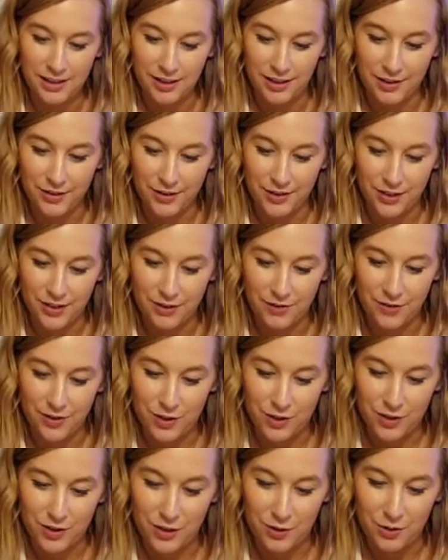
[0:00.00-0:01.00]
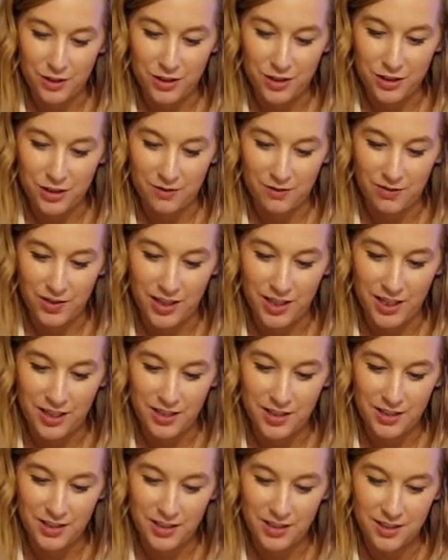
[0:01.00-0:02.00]
That was a confusing question,
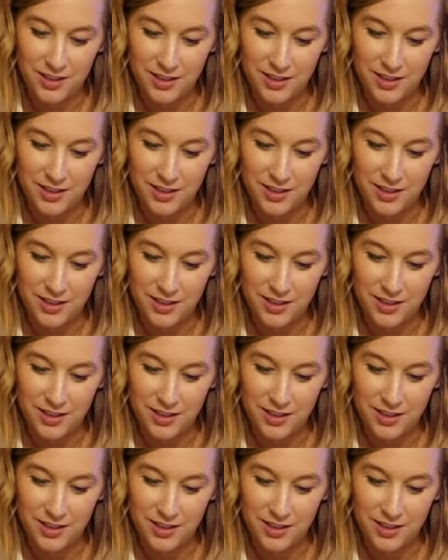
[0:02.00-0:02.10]
fans.